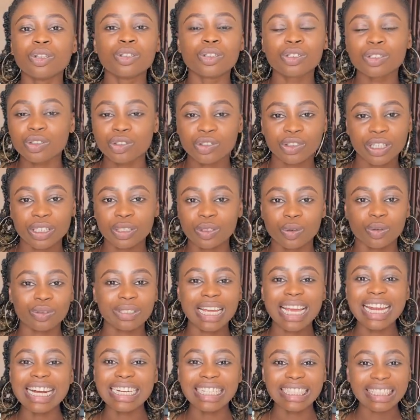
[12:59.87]
stress
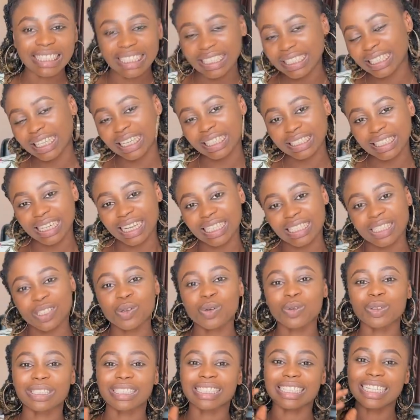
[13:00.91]
on anything like that
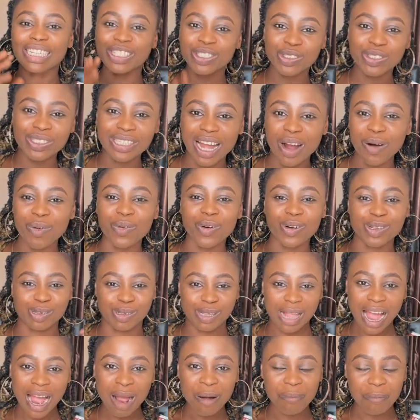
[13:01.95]
so the issue now
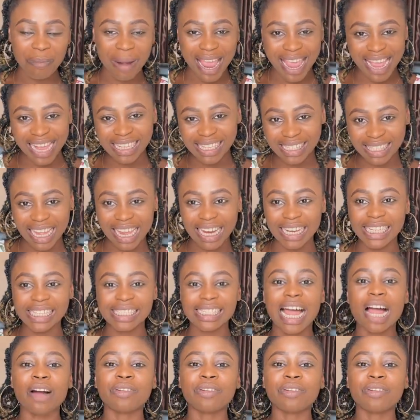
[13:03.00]
was my hairstylist